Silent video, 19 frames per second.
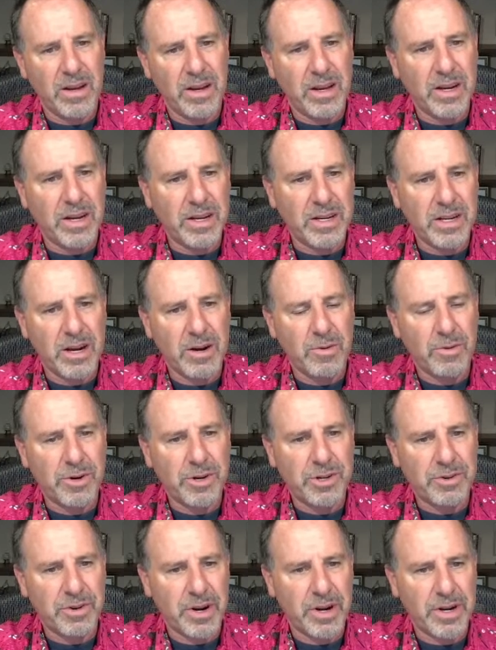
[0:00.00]
In a downward
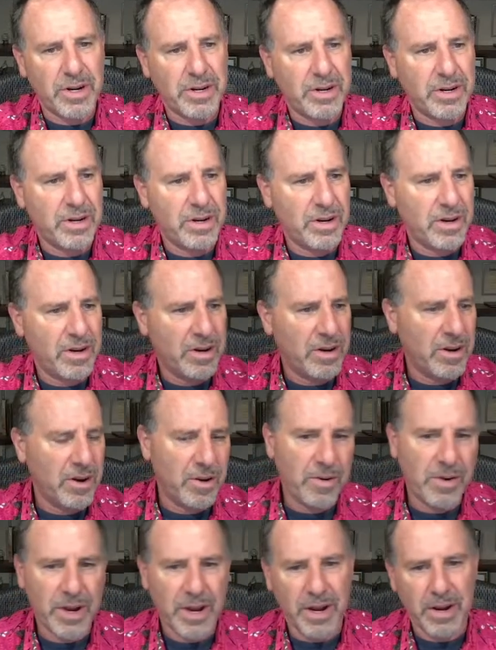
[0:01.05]
trend.
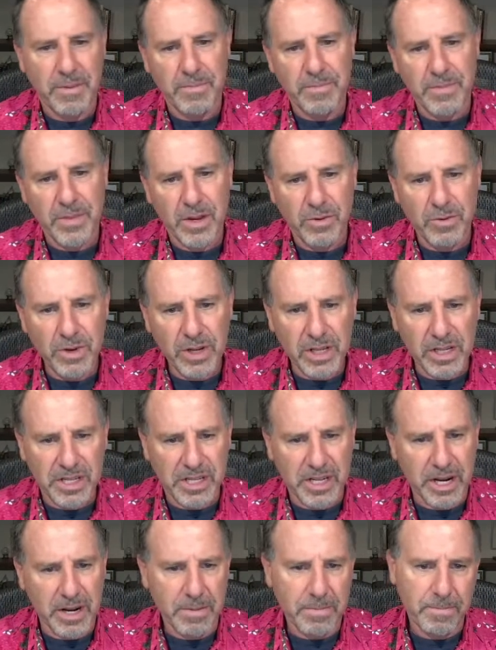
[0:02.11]
Okay. Real
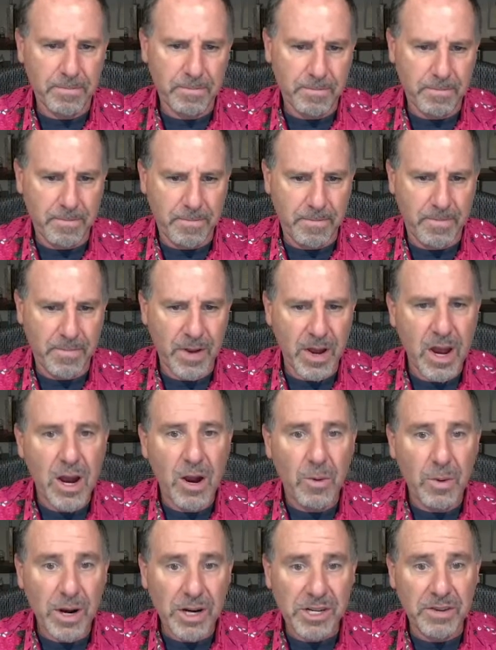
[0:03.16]
estate.
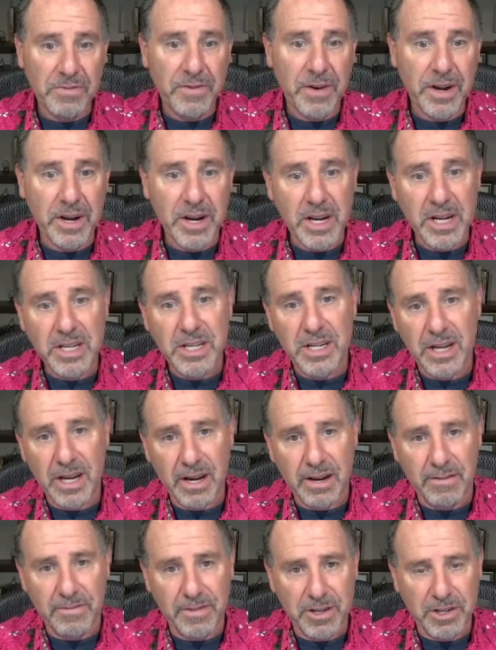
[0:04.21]
We actually found an
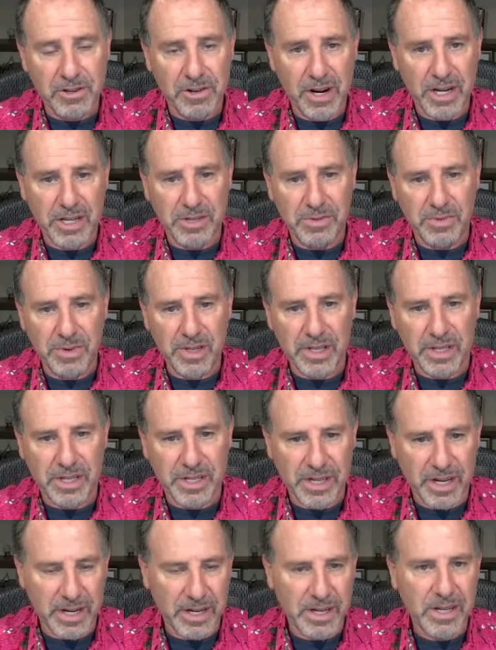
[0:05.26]
ETF that tracks real
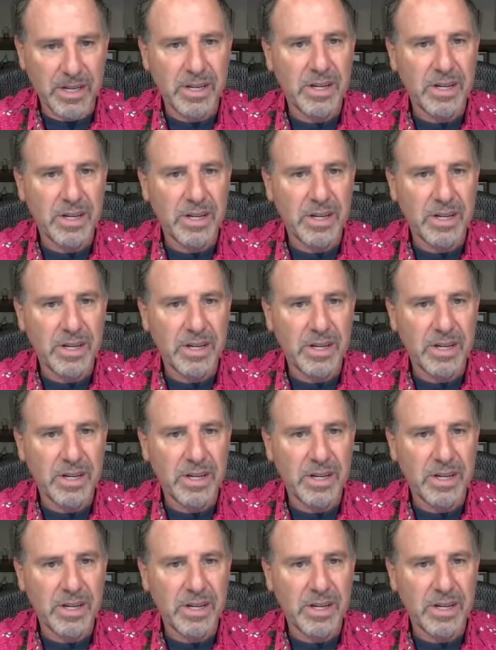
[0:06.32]
estate.